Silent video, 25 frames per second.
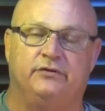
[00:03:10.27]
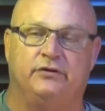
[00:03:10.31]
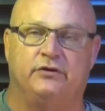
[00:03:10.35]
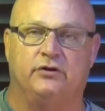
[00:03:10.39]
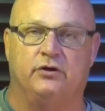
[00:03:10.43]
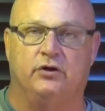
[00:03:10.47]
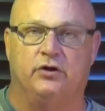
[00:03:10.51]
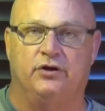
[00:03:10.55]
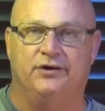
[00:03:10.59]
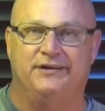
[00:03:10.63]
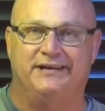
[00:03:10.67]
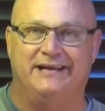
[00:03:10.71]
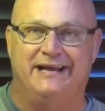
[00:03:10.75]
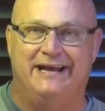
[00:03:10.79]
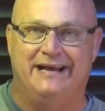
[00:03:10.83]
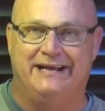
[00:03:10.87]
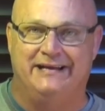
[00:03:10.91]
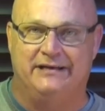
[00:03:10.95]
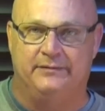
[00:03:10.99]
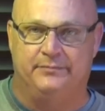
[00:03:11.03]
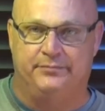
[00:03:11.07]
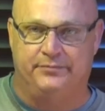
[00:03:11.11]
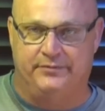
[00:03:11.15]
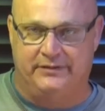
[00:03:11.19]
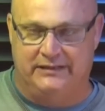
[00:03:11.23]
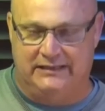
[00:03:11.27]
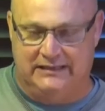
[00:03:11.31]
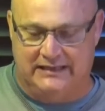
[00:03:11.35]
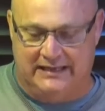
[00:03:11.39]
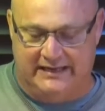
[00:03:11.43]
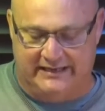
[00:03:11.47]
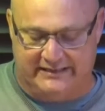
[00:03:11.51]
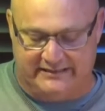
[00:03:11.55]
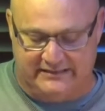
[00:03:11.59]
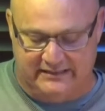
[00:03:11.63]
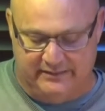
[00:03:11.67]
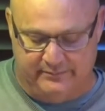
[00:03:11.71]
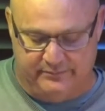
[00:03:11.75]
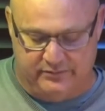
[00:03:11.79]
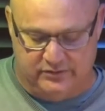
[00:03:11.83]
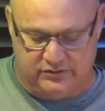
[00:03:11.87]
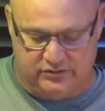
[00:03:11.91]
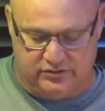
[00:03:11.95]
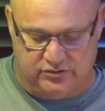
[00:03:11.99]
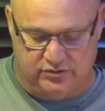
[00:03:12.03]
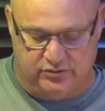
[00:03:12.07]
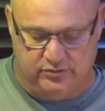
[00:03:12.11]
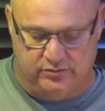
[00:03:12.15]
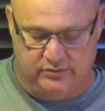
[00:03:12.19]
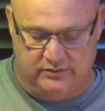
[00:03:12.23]
card, Adderbury Lake number
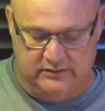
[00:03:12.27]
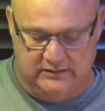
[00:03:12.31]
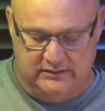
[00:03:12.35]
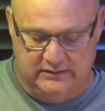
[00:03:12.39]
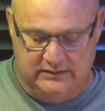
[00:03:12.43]
2.